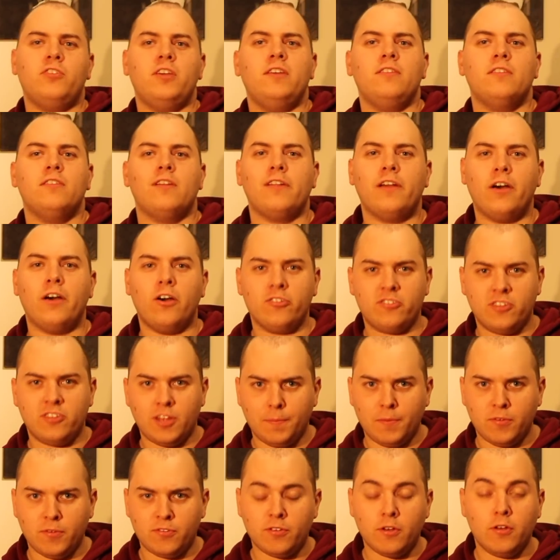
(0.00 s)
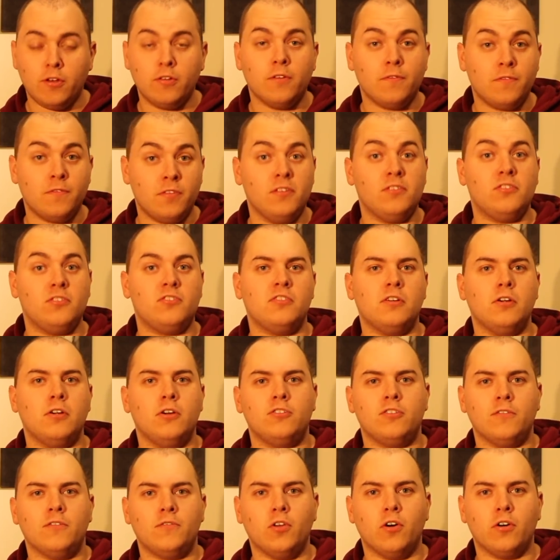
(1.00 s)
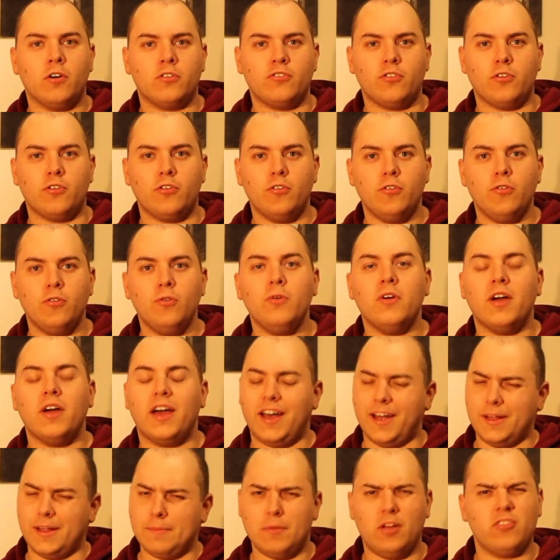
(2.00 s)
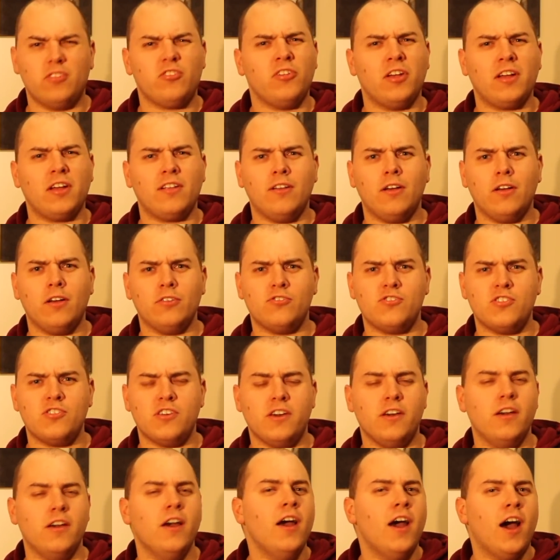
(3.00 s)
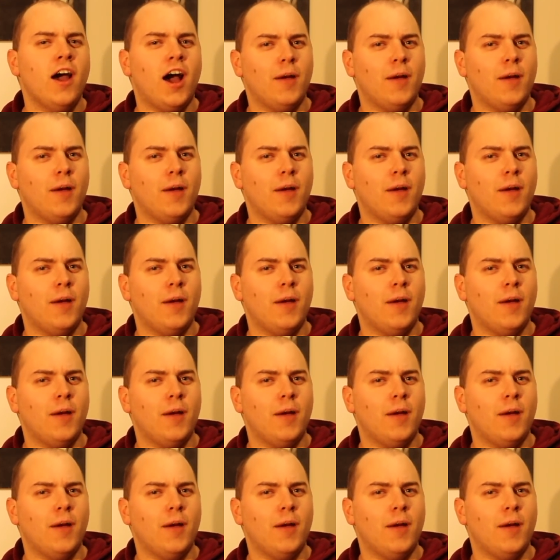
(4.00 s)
seen the last episode of this series of Doctor Who, and much like last year,